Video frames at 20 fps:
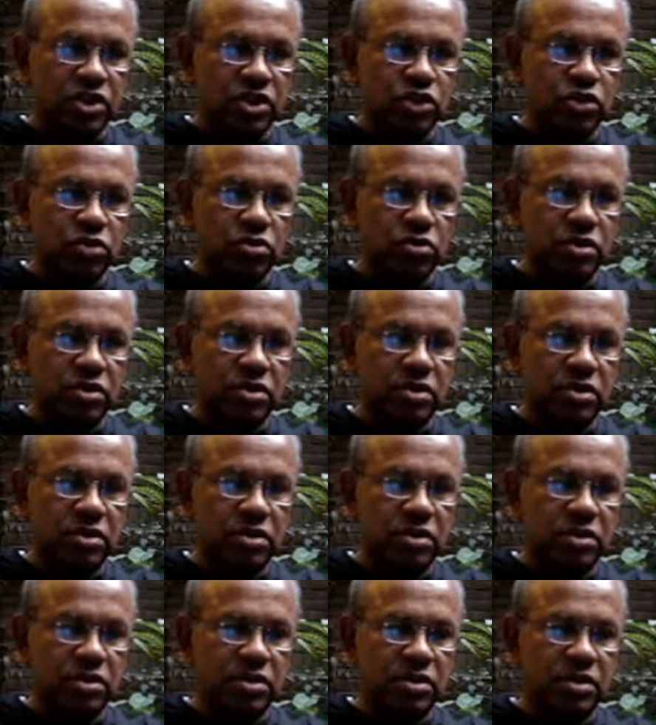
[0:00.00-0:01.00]
should
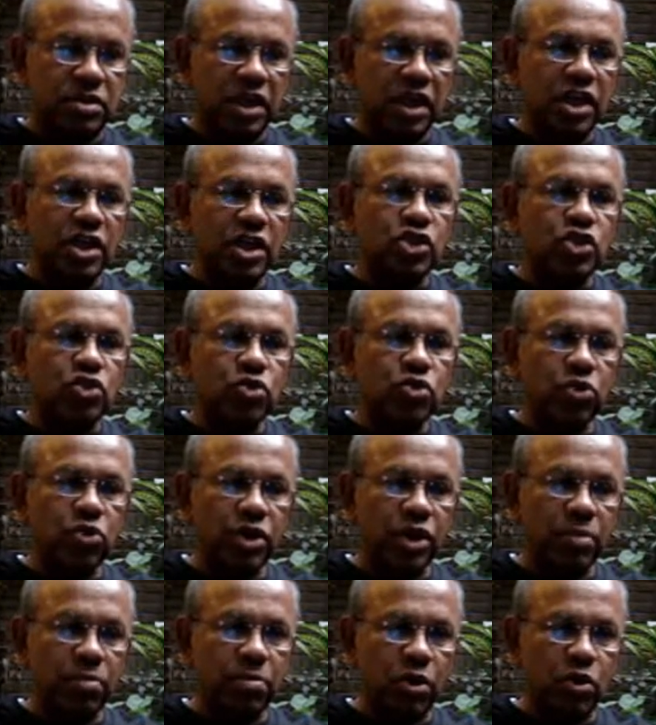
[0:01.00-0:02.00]
tell a story
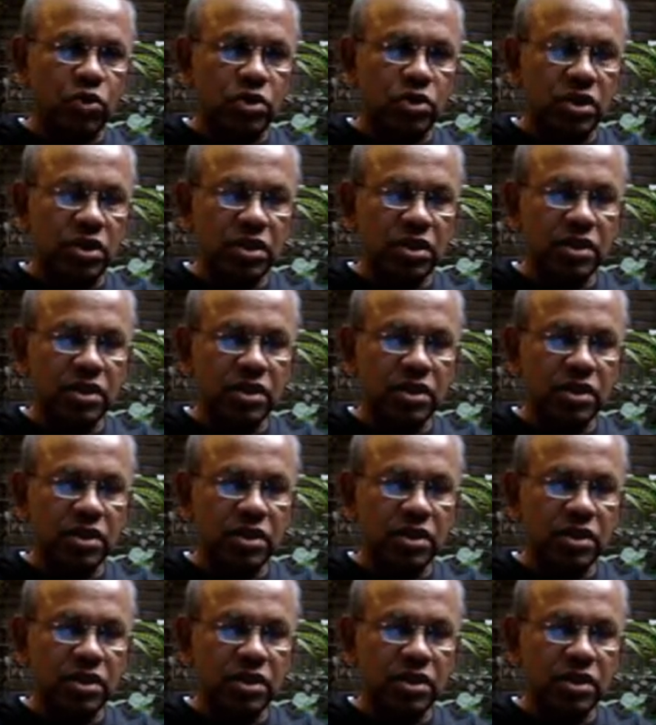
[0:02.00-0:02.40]
about